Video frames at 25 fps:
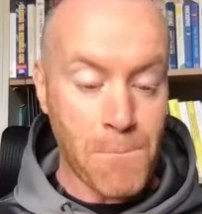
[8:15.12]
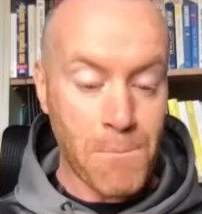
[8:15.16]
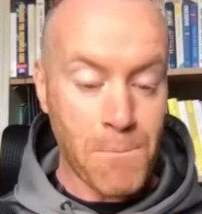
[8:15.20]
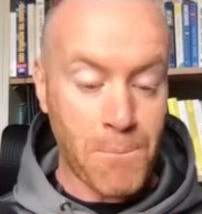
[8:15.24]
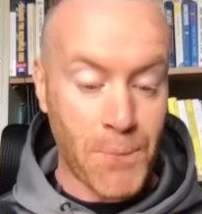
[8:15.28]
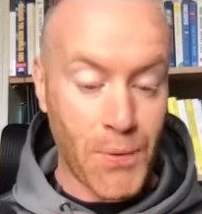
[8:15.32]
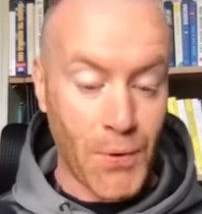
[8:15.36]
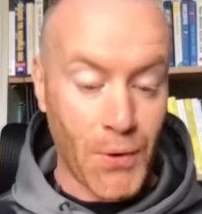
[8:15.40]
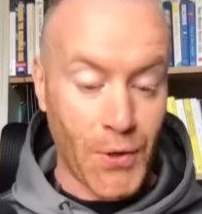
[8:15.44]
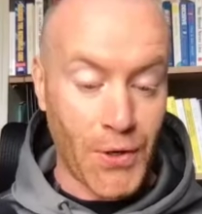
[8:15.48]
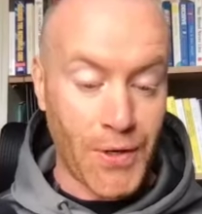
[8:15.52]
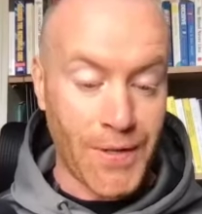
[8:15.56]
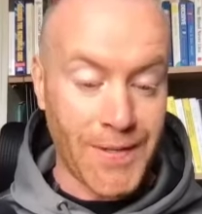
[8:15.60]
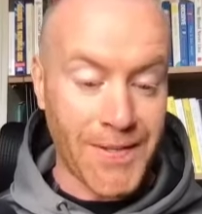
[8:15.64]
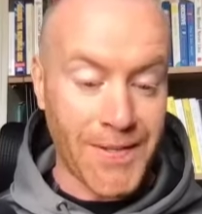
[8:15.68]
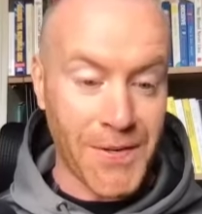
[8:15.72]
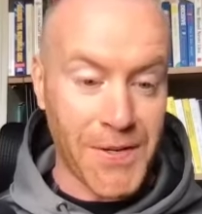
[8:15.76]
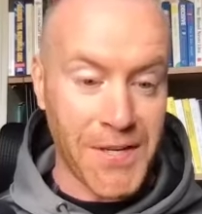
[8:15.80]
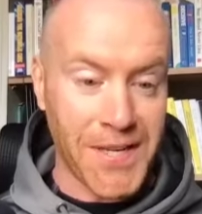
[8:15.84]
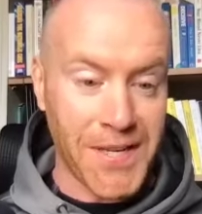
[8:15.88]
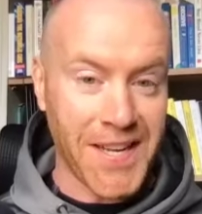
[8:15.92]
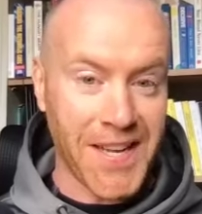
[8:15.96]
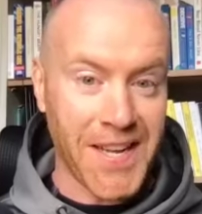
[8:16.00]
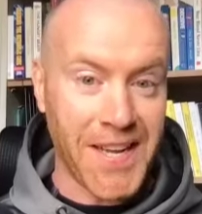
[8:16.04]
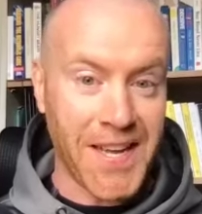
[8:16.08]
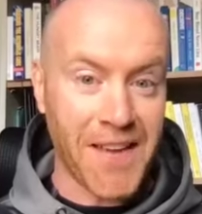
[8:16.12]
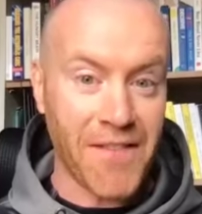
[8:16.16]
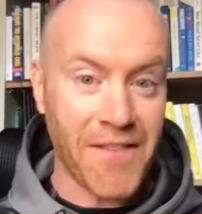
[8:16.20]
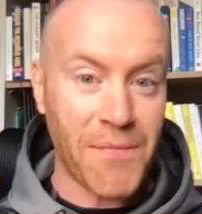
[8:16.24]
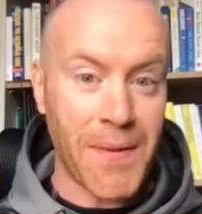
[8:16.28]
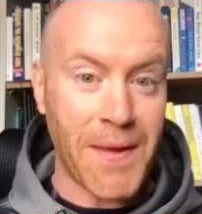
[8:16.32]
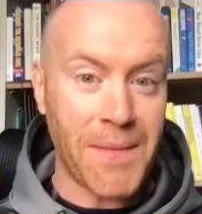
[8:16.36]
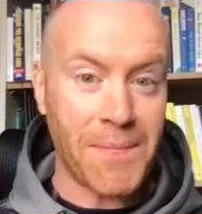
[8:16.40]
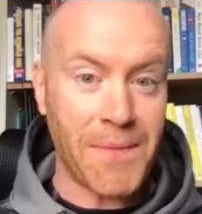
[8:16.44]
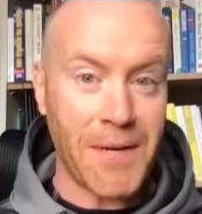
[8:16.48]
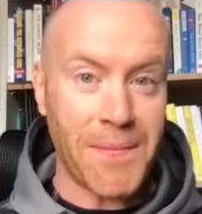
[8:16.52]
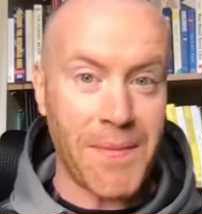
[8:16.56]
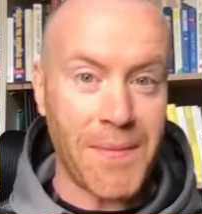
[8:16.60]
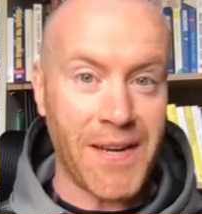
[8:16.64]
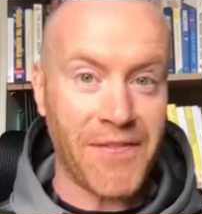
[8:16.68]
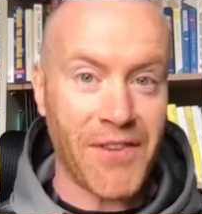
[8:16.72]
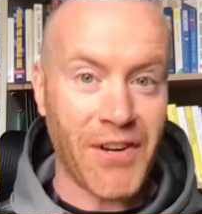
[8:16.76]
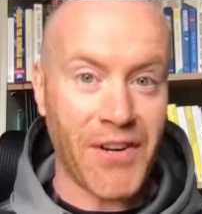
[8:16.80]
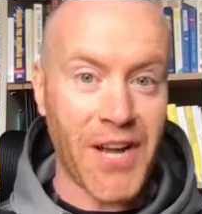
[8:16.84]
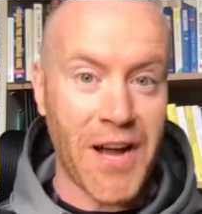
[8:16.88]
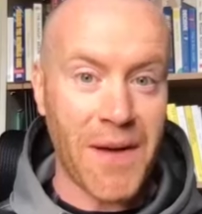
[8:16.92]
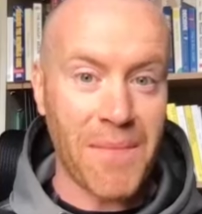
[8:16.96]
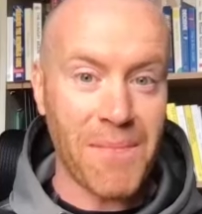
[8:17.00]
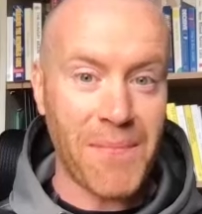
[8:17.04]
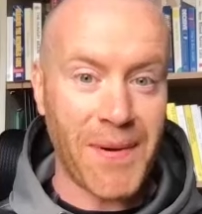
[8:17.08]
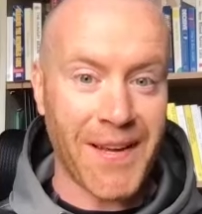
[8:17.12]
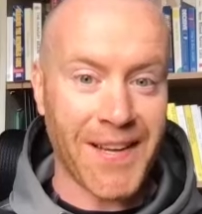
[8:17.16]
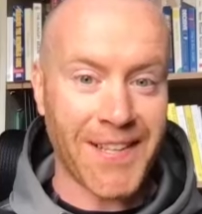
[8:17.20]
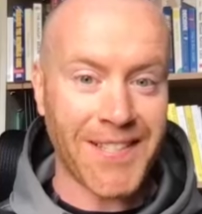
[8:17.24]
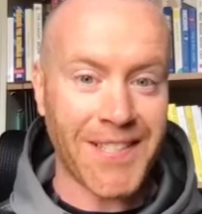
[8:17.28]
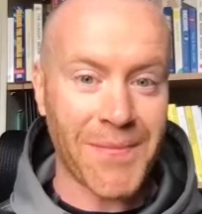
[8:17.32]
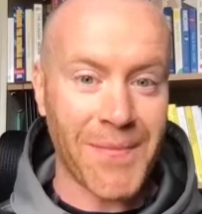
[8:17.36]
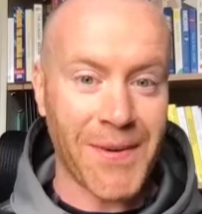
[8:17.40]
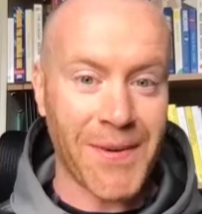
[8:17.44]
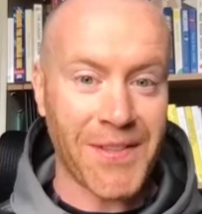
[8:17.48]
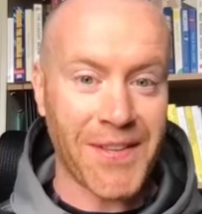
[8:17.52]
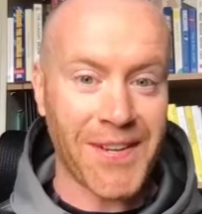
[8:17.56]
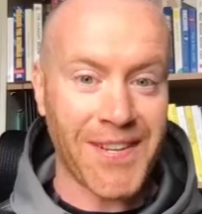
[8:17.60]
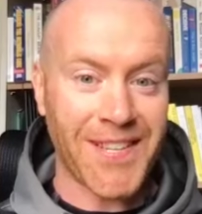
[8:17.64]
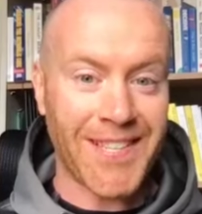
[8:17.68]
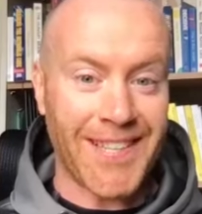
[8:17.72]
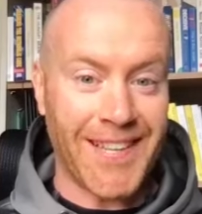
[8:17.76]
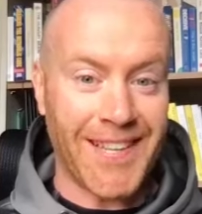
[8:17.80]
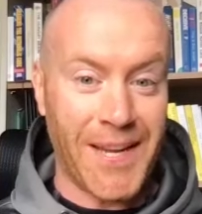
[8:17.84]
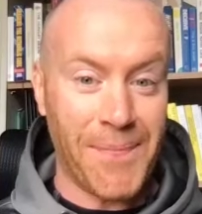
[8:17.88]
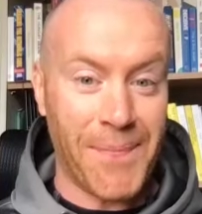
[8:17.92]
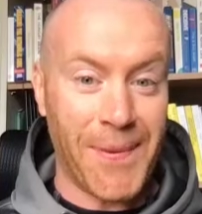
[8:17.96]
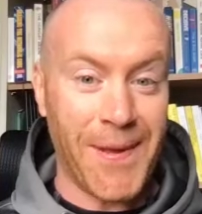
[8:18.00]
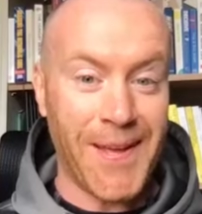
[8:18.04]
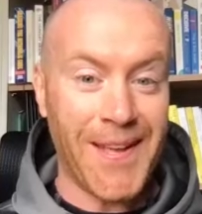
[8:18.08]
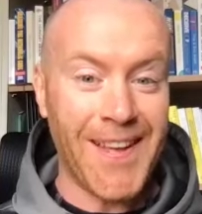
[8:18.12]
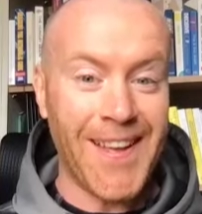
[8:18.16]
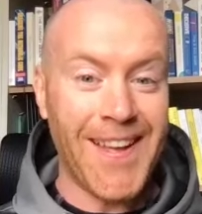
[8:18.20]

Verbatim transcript: But also you can give people a bit of a complex about their sleep,